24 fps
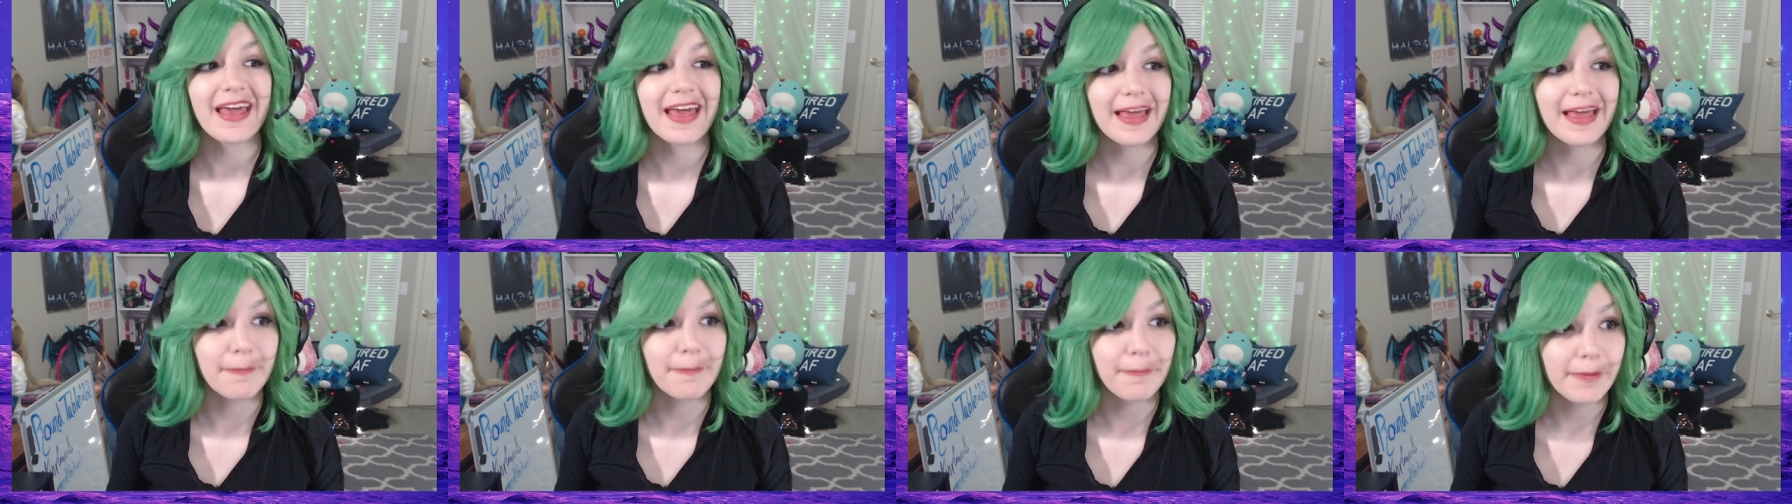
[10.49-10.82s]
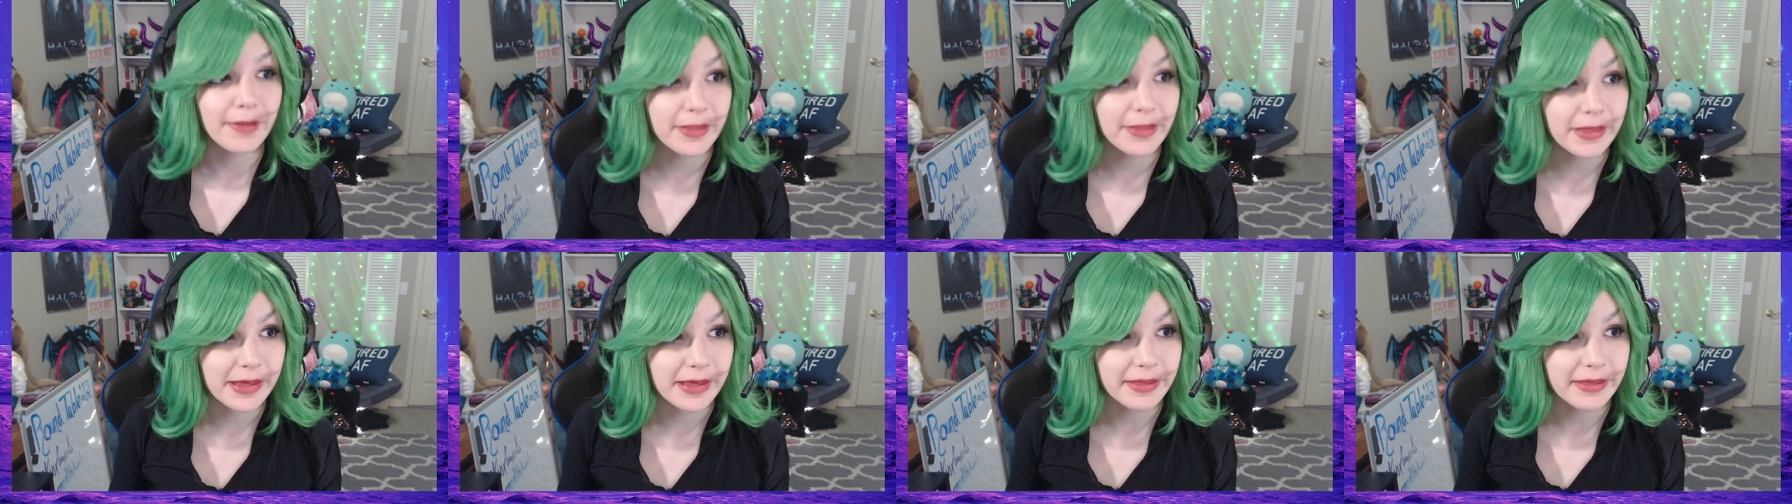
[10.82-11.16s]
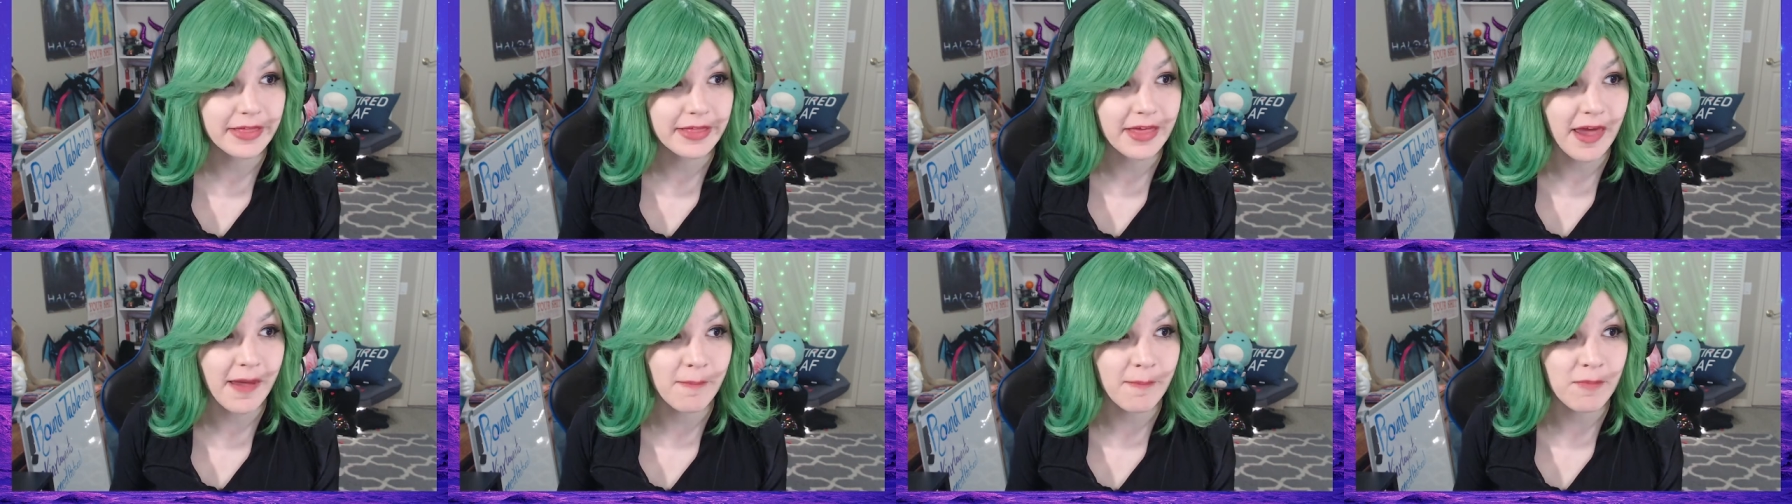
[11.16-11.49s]
a million
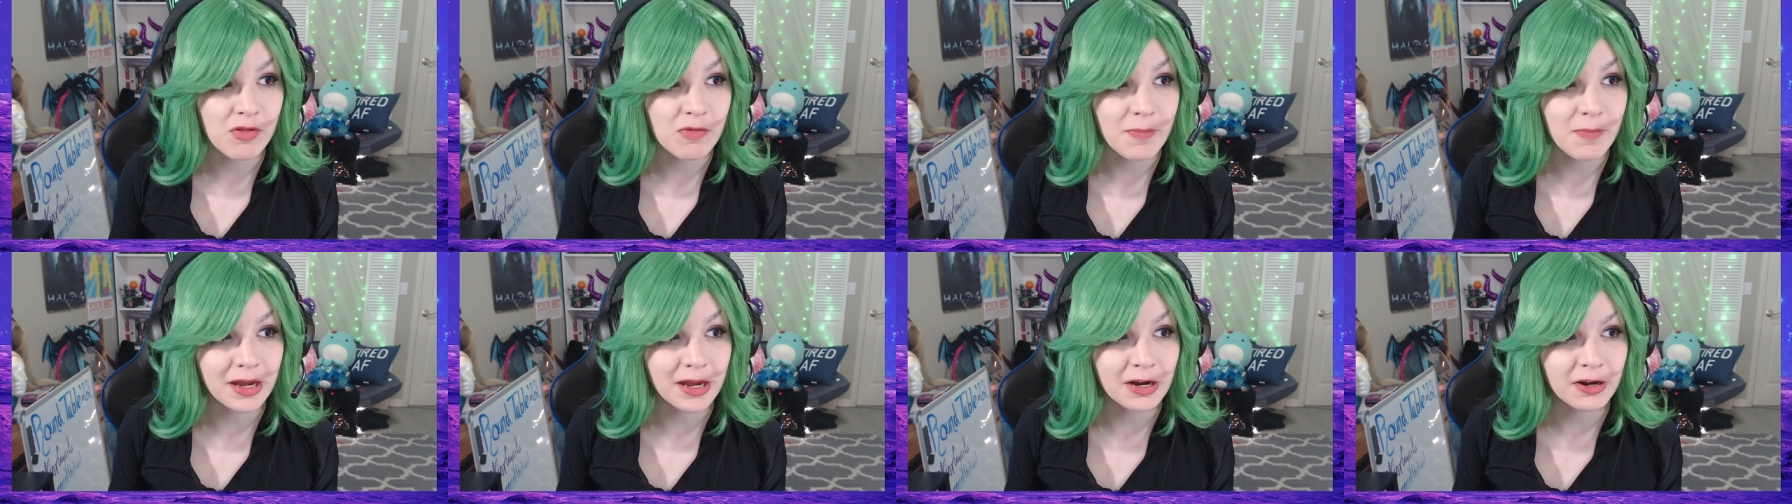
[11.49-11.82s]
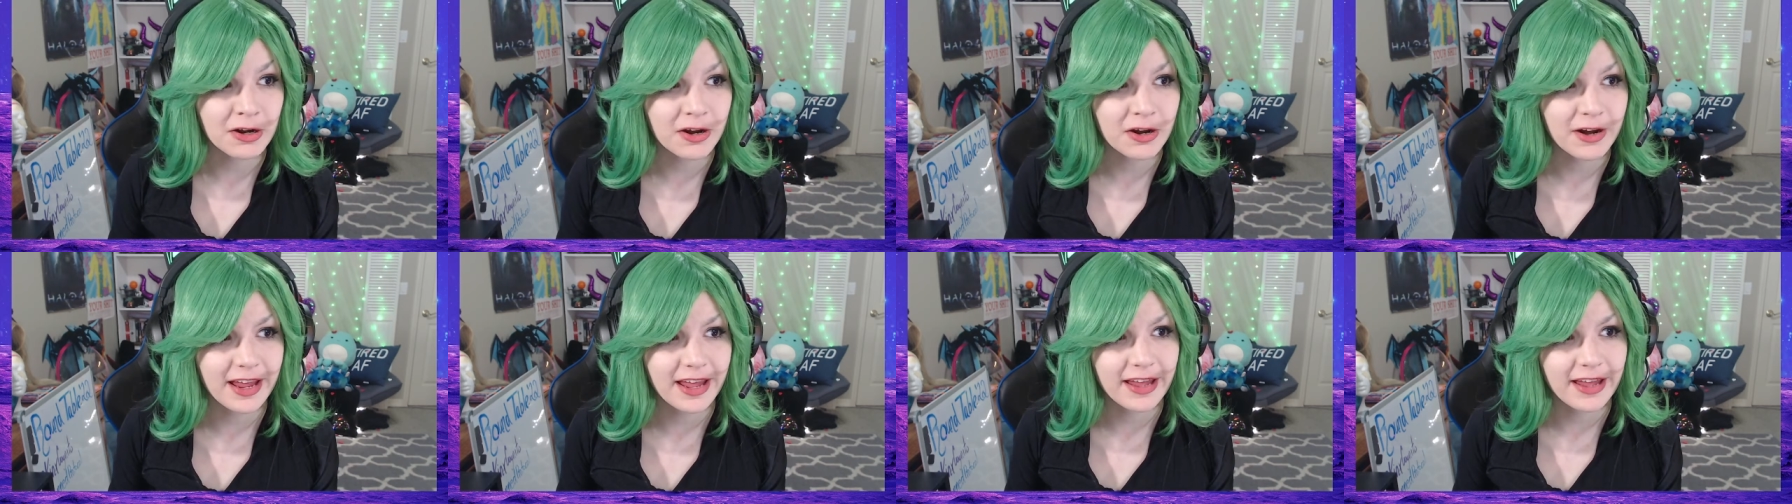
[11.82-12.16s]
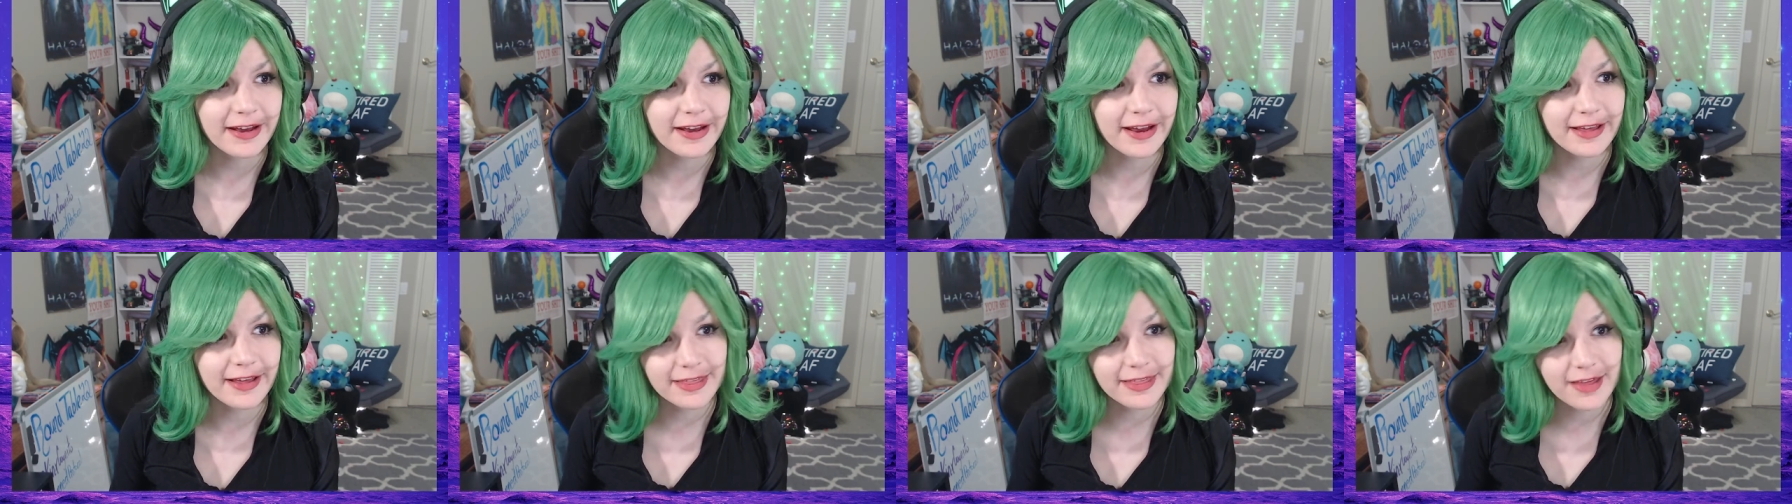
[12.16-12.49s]
times better, and I